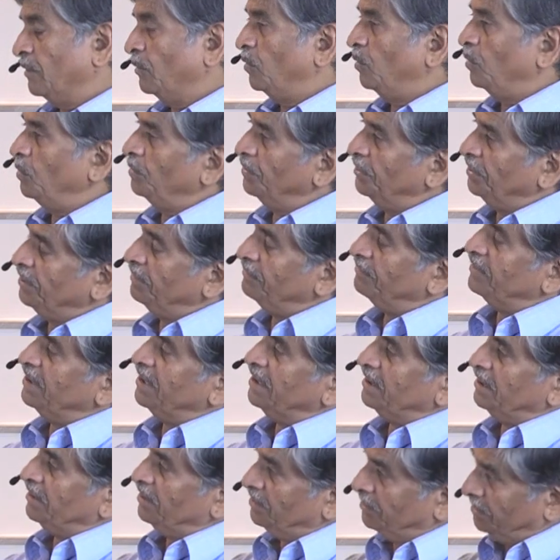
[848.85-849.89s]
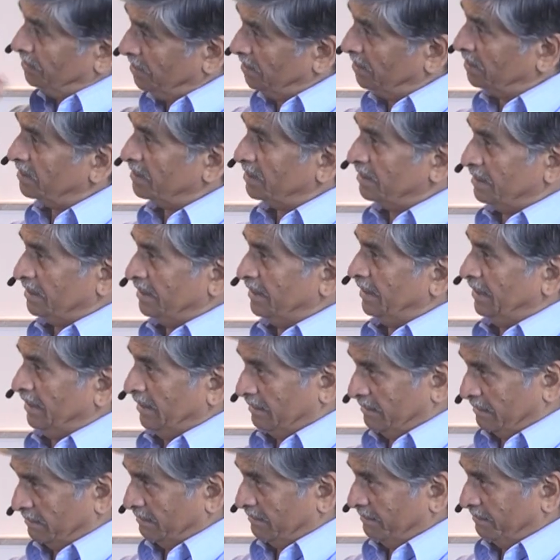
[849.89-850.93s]
who, if they ingest
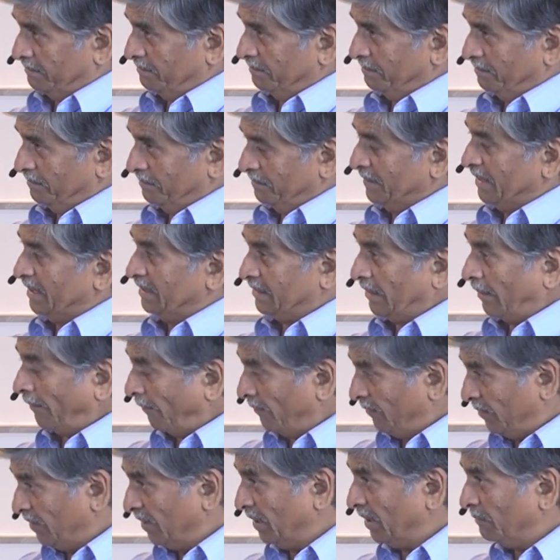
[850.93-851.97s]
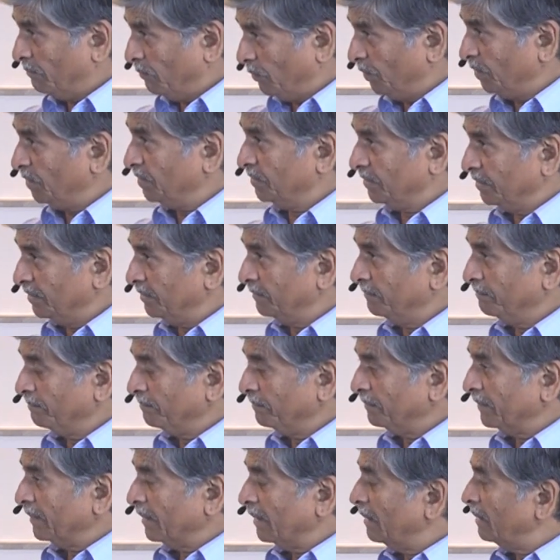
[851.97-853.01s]
snake poison,
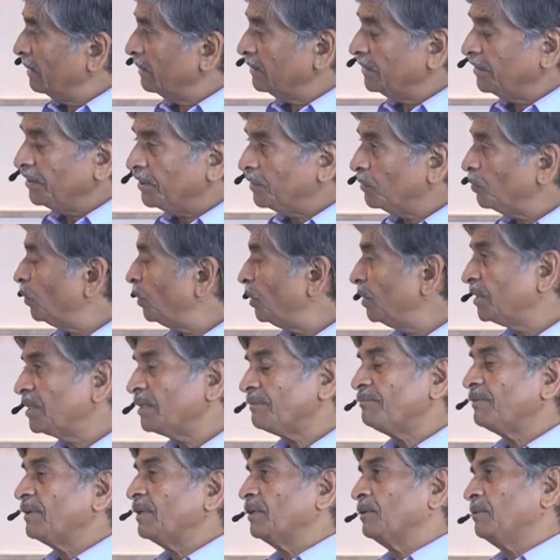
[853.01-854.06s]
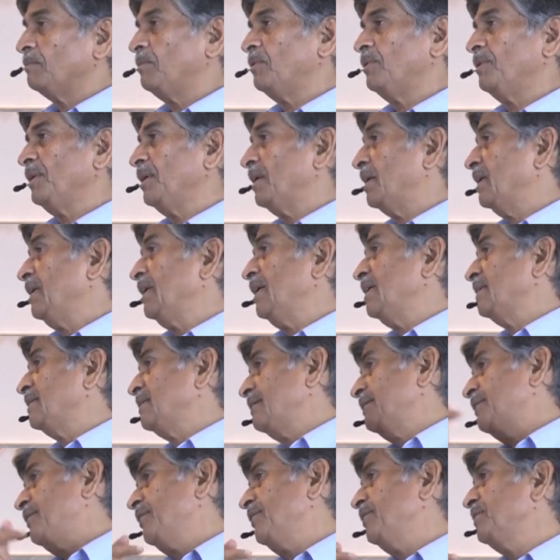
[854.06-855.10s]
it won't affect the body unless
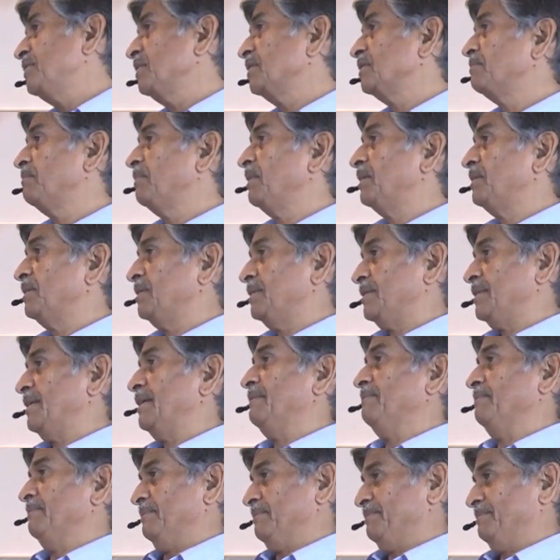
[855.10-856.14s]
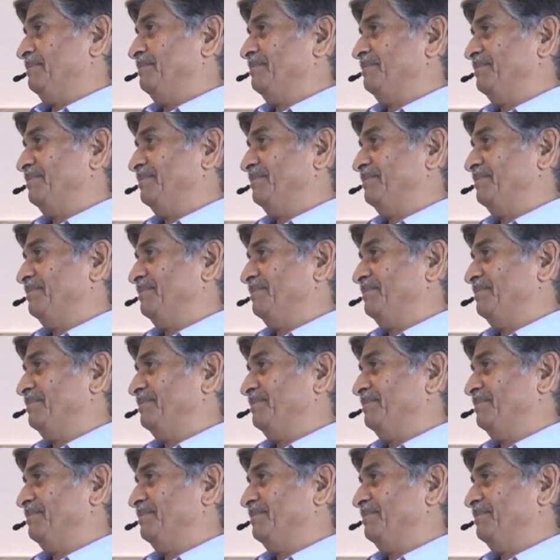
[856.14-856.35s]
it reaches bloodstream.